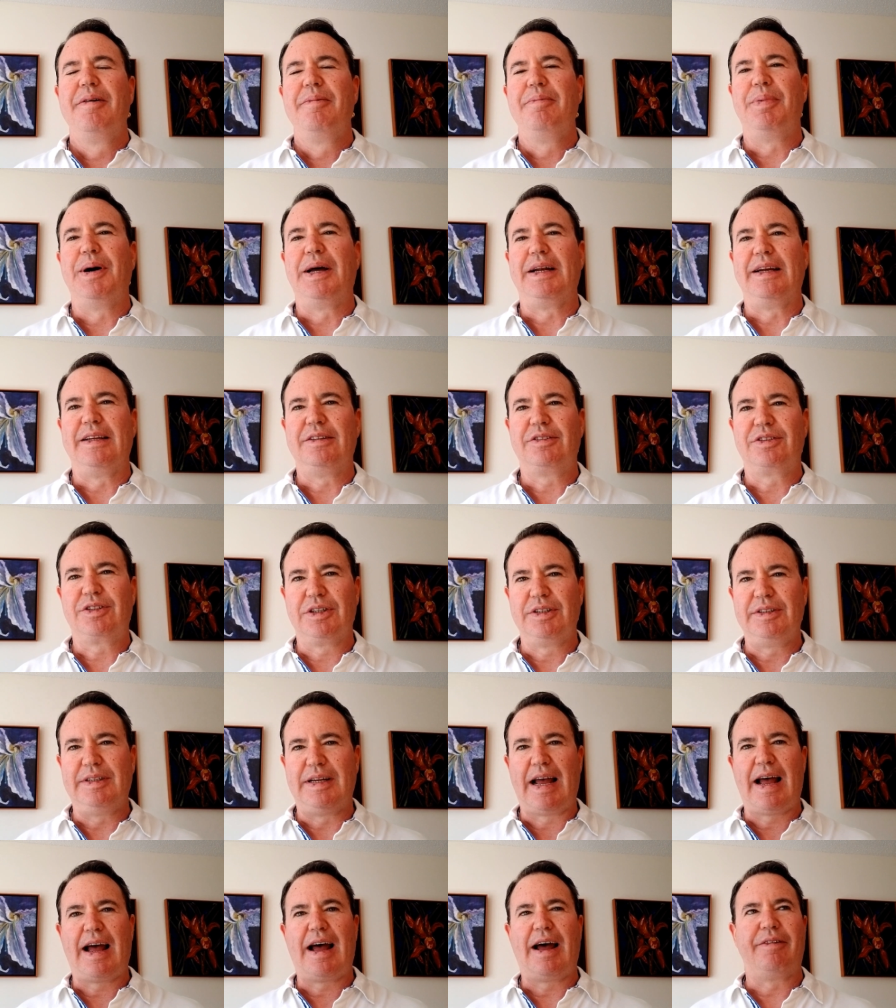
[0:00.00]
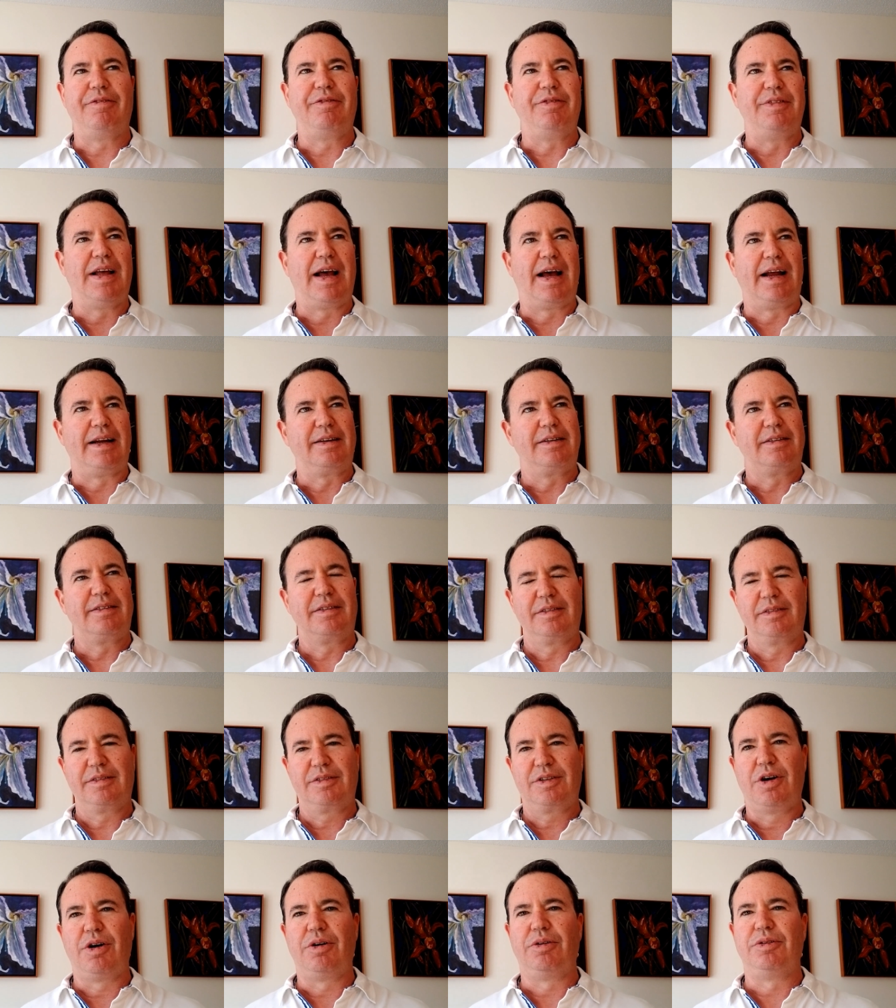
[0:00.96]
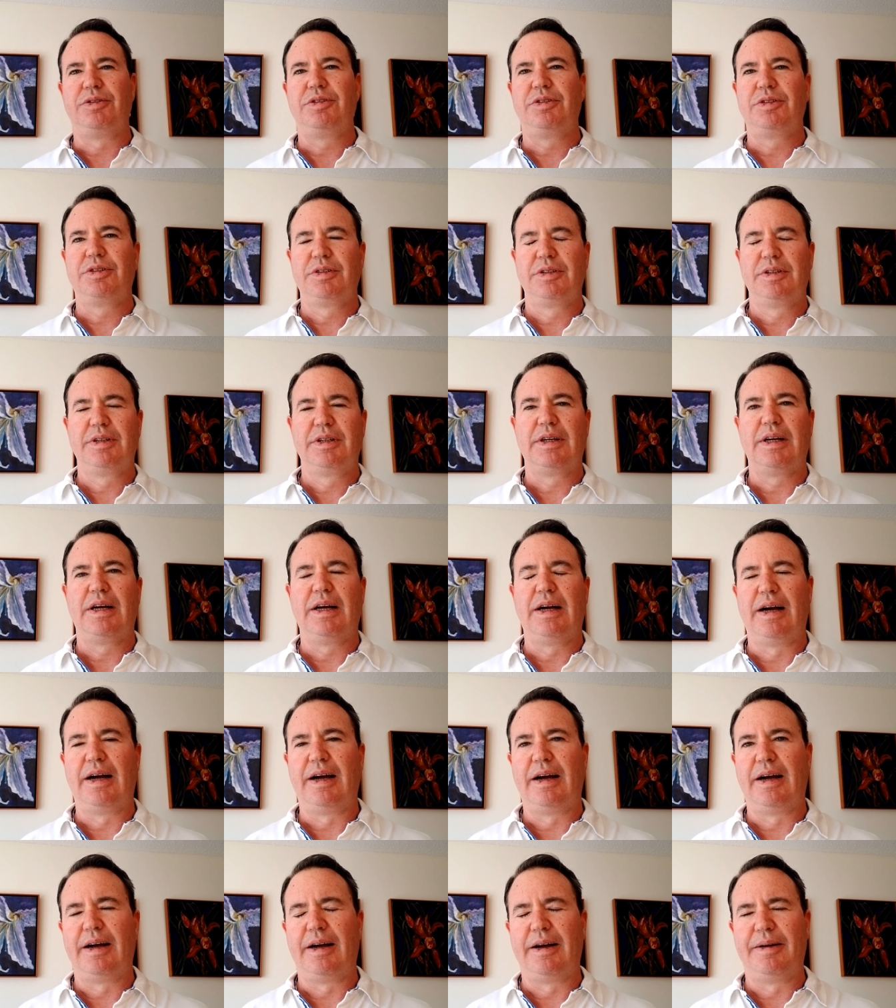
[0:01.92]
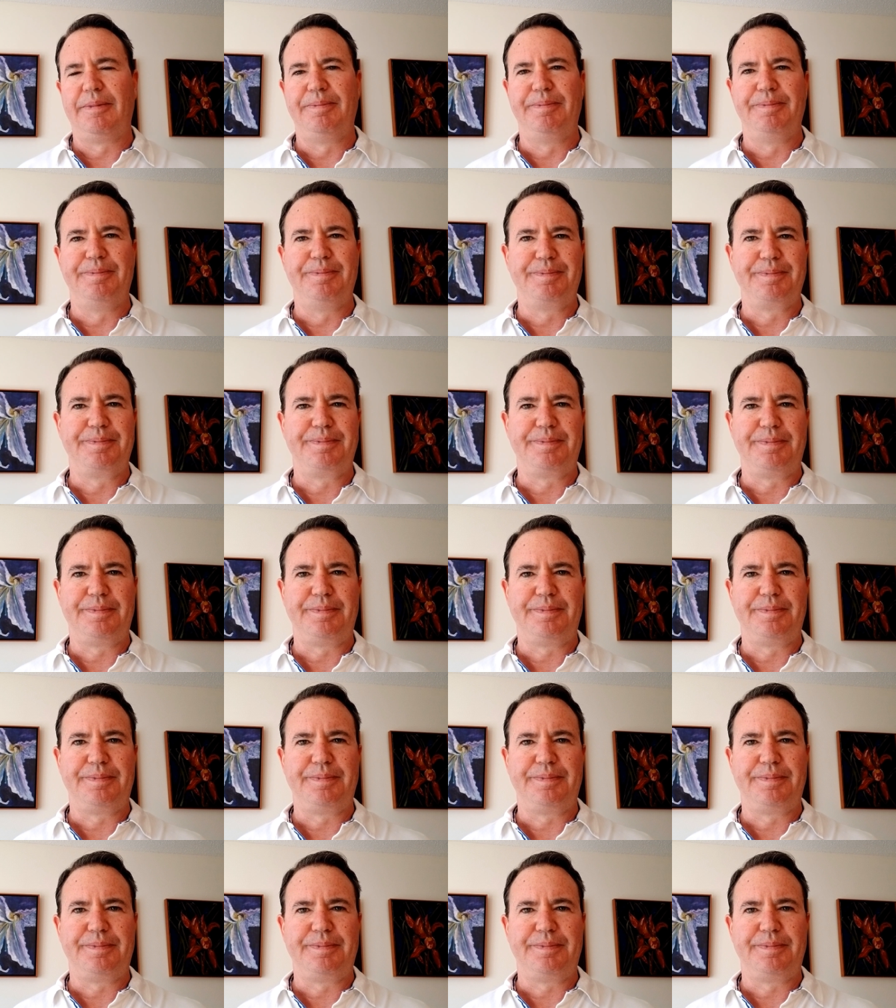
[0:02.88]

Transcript: But it's good to have that coach um,